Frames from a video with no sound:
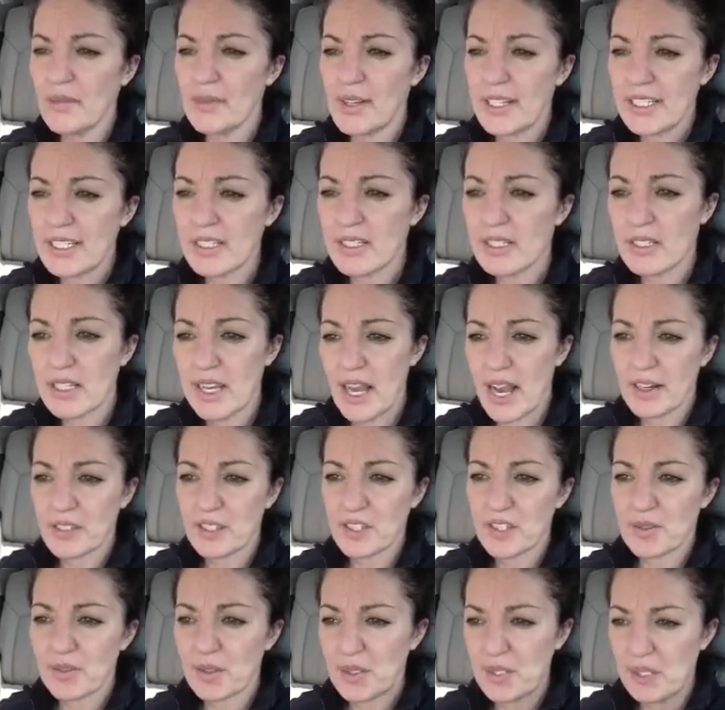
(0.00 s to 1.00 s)
I went to the
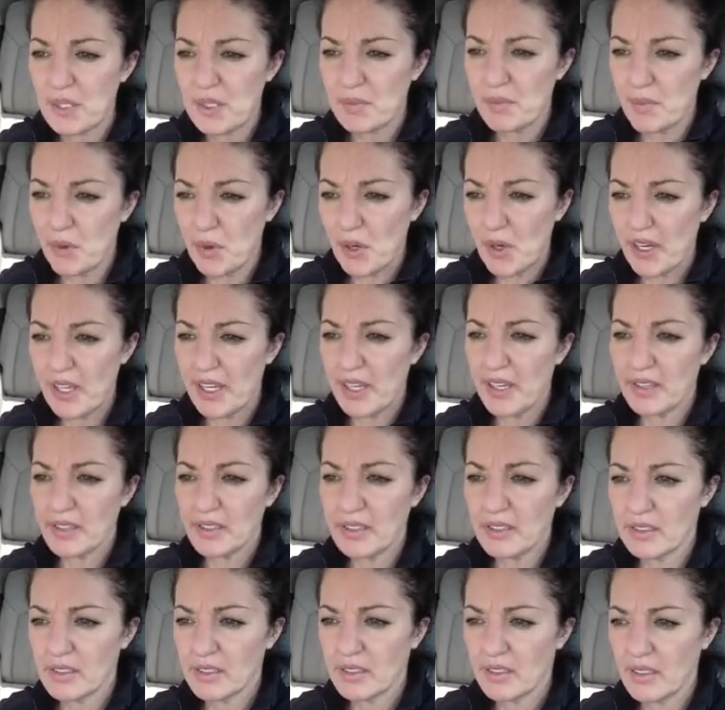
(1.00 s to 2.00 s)
doctor's this
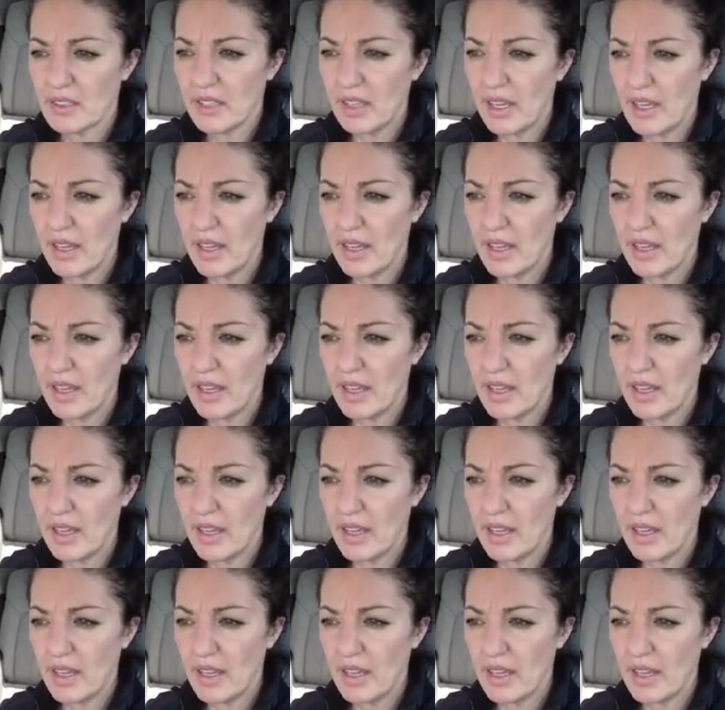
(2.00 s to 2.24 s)
morning.